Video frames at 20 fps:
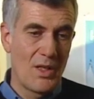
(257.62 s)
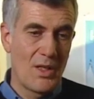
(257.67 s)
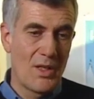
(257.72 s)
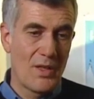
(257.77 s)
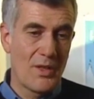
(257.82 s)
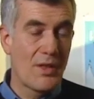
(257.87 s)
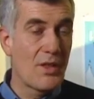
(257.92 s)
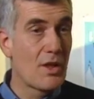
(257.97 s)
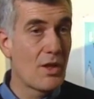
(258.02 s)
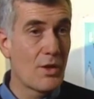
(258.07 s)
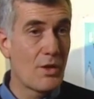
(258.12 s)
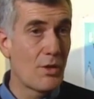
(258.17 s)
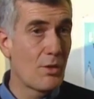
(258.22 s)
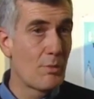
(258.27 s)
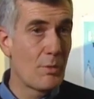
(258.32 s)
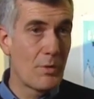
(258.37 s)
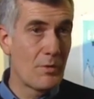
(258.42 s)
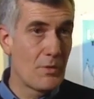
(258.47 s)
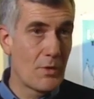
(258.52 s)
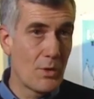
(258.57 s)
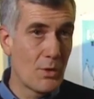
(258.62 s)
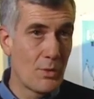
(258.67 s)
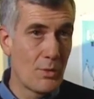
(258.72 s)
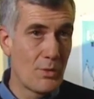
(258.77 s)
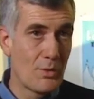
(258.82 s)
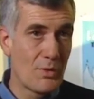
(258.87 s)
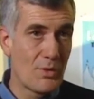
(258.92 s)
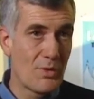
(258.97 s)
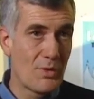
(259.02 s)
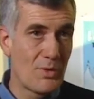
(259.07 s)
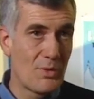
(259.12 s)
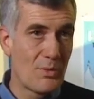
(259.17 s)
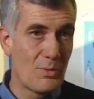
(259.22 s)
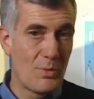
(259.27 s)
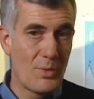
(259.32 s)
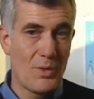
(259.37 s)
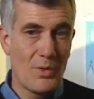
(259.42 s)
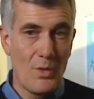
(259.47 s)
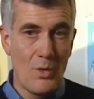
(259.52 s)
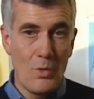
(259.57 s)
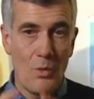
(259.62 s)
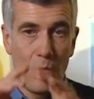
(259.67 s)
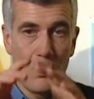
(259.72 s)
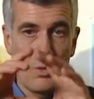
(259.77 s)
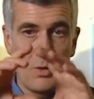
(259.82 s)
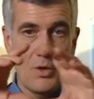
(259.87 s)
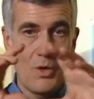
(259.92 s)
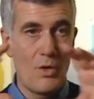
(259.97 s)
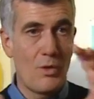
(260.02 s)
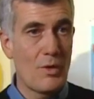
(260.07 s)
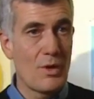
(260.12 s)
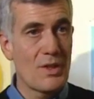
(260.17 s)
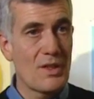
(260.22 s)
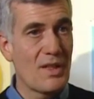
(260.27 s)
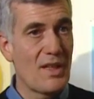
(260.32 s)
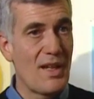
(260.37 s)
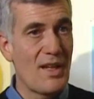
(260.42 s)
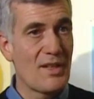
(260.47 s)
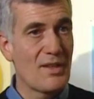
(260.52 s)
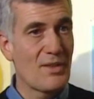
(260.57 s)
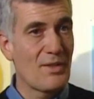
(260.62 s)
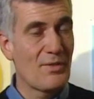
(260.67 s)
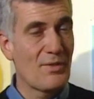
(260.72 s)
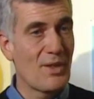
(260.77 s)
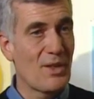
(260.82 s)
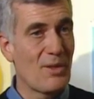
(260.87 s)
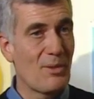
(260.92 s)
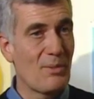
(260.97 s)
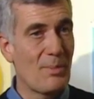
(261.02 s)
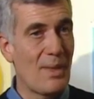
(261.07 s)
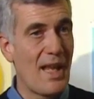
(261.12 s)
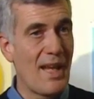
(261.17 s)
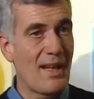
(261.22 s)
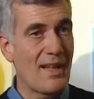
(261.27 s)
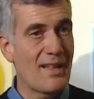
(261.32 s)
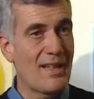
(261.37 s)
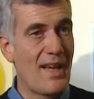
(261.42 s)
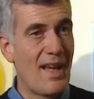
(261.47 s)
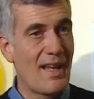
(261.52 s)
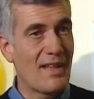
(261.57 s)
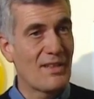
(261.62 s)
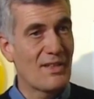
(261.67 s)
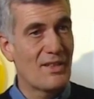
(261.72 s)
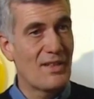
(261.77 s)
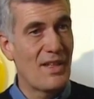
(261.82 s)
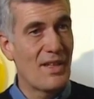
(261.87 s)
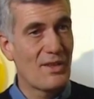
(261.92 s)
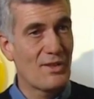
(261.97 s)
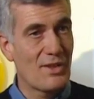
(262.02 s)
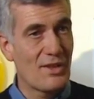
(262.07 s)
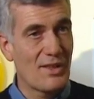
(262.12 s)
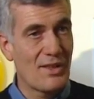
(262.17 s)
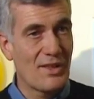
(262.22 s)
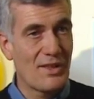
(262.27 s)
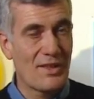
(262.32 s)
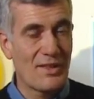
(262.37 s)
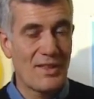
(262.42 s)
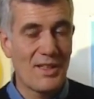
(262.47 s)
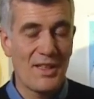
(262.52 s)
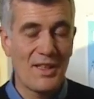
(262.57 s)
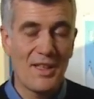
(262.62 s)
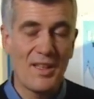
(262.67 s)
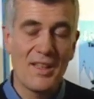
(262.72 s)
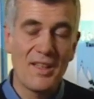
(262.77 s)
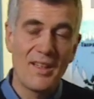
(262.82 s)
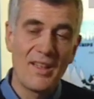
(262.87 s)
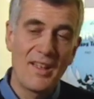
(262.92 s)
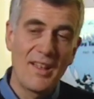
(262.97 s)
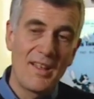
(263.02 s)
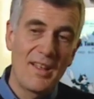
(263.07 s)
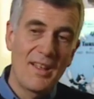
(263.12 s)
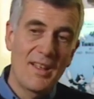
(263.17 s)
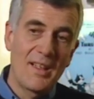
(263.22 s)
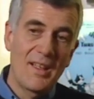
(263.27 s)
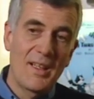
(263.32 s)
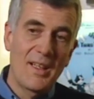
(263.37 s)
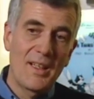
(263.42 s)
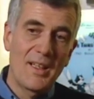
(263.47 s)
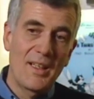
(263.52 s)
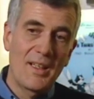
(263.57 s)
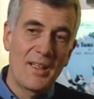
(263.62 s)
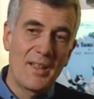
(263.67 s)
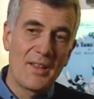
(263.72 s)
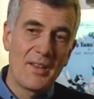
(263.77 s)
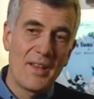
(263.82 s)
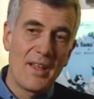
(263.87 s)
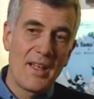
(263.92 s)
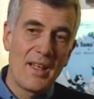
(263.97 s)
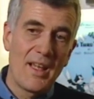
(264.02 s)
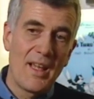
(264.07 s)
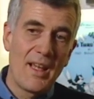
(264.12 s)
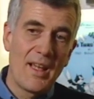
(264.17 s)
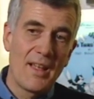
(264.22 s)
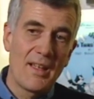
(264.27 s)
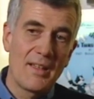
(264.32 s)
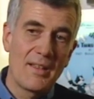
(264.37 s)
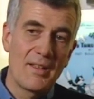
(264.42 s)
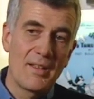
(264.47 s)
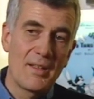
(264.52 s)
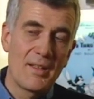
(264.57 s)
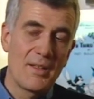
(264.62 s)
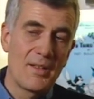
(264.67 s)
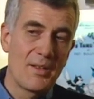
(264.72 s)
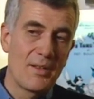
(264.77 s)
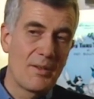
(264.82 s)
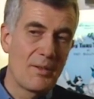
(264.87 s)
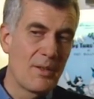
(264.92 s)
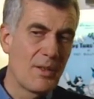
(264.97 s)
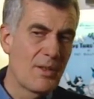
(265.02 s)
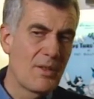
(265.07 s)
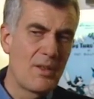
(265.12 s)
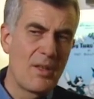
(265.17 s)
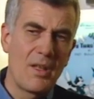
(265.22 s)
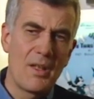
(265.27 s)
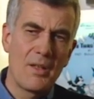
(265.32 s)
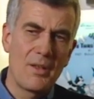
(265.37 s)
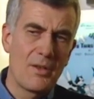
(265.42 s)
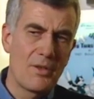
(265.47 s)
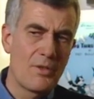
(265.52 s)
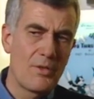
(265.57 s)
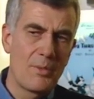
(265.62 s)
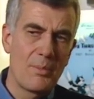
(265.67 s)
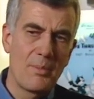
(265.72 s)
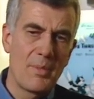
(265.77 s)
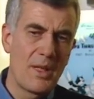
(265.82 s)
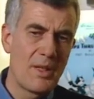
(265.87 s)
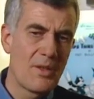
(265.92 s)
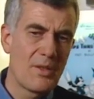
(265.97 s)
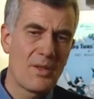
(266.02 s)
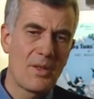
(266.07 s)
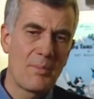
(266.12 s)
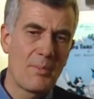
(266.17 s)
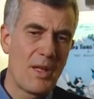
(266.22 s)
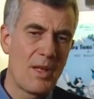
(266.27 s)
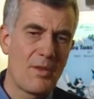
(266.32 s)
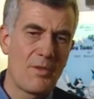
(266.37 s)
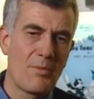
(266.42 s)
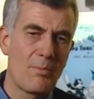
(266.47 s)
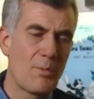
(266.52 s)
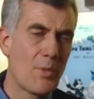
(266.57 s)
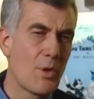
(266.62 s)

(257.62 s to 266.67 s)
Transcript: Uh, theater reviews with whole chorus lines of little black cats dancing and kicking. Uh, they had uh, a tremendous amount of